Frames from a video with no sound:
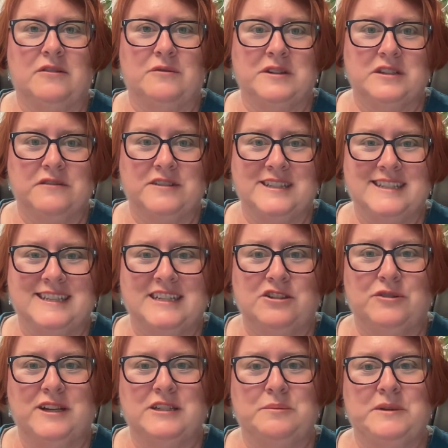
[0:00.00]
risk of disease
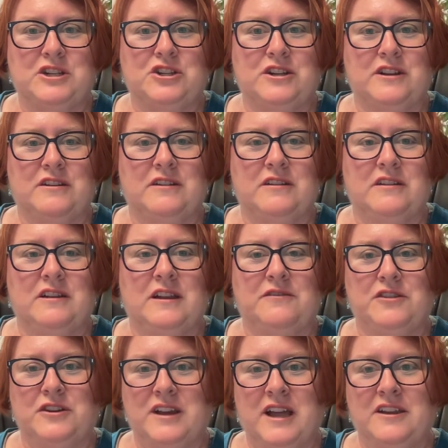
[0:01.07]
transmission
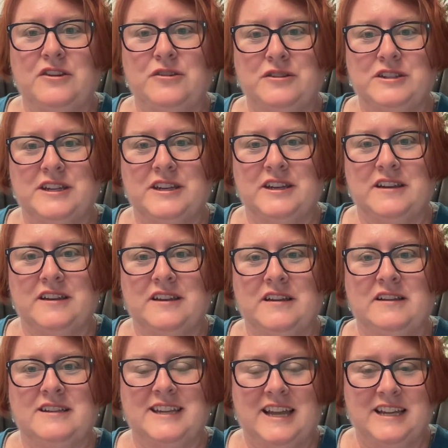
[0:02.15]
if you're not using
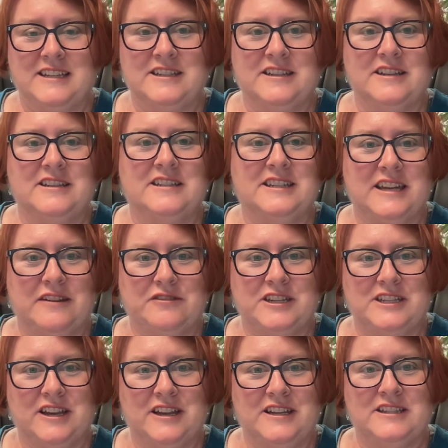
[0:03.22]
tested safety
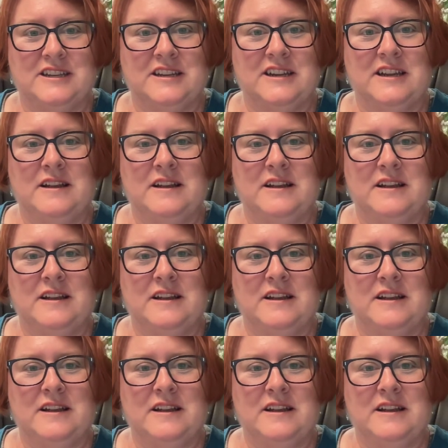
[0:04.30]
science.